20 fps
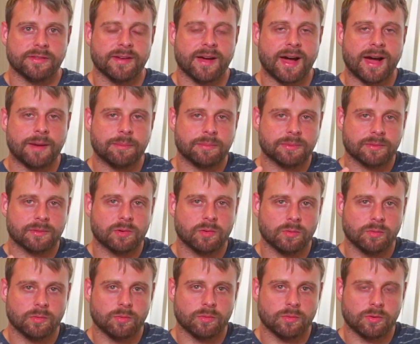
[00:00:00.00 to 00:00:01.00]
top
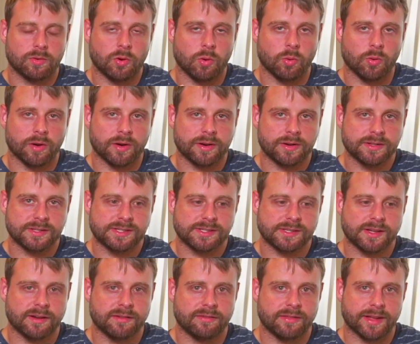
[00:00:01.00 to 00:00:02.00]
corners
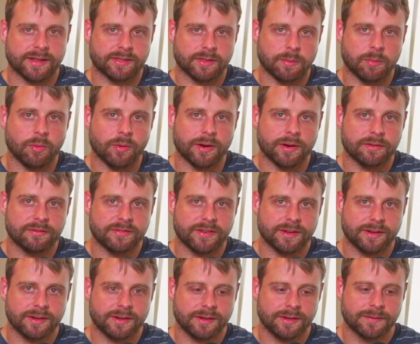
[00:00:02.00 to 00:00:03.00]
of like the pointer
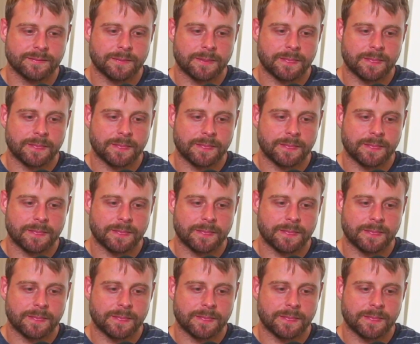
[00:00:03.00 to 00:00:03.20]
finger.